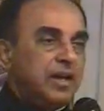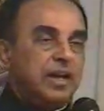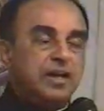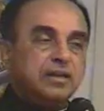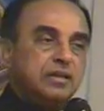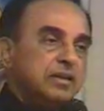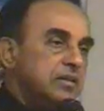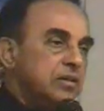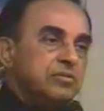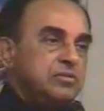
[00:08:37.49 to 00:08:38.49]
and
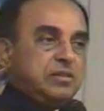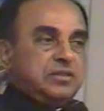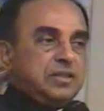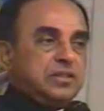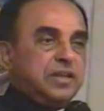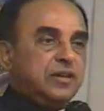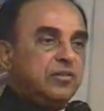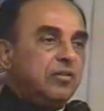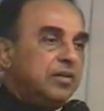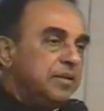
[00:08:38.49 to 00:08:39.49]
the ocean just
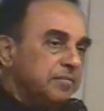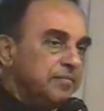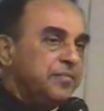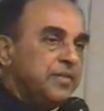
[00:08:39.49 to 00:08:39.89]
ignored him.